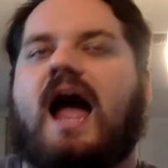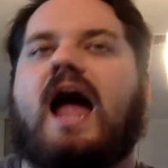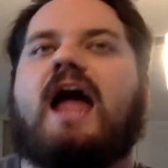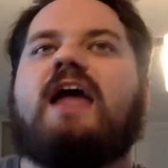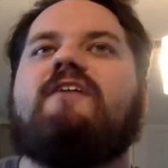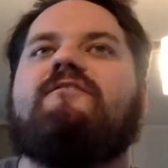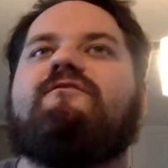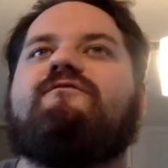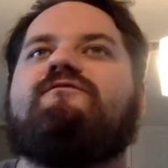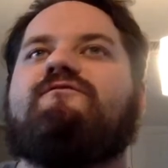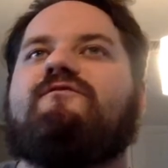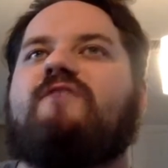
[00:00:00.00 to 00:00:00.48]

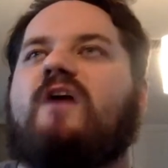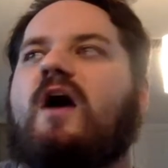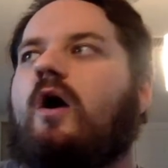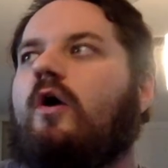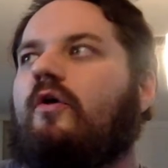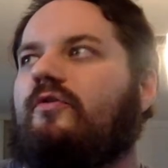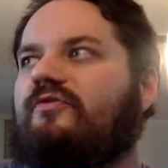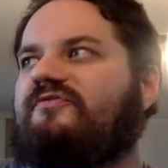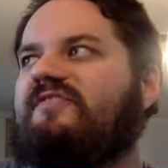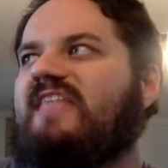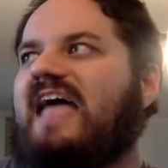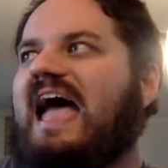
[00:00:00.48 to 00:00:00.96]
I
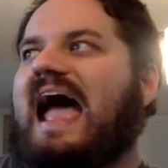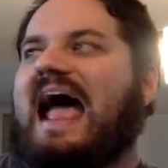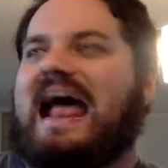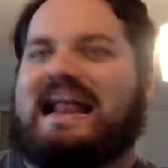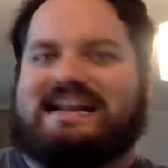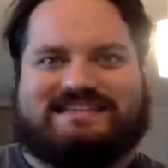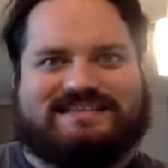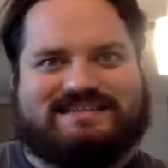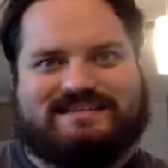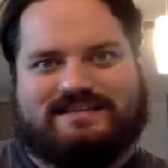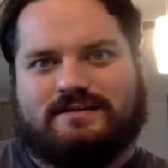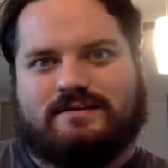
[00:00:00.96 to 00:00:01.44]
felt
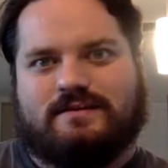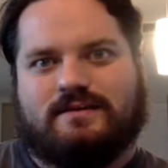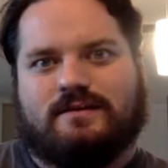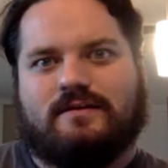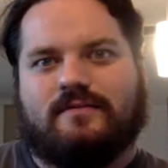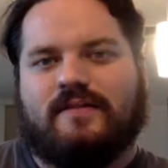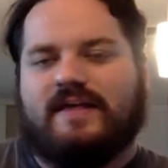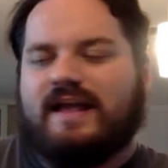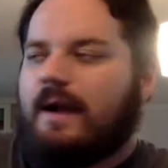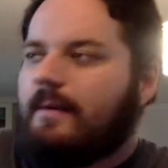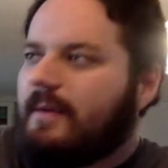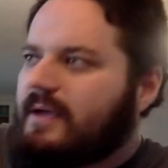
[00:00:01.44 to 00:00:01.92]
that.
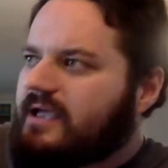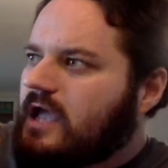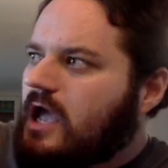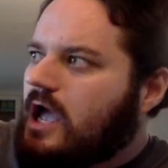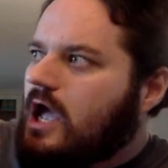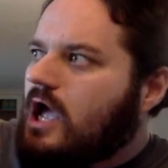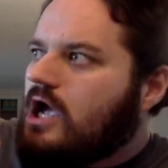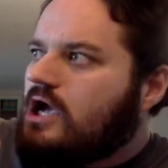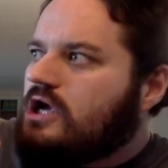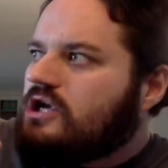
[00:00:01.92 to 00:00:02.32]
Like, I'm like,